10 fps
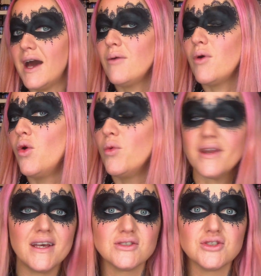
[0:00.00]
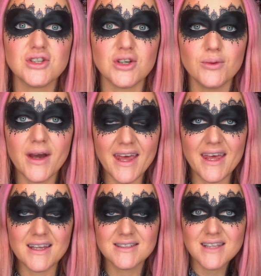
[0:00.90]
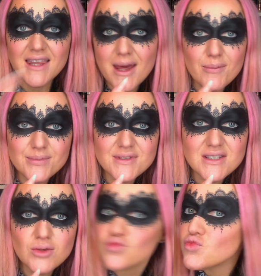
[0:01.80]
Now all we need to do is the lips.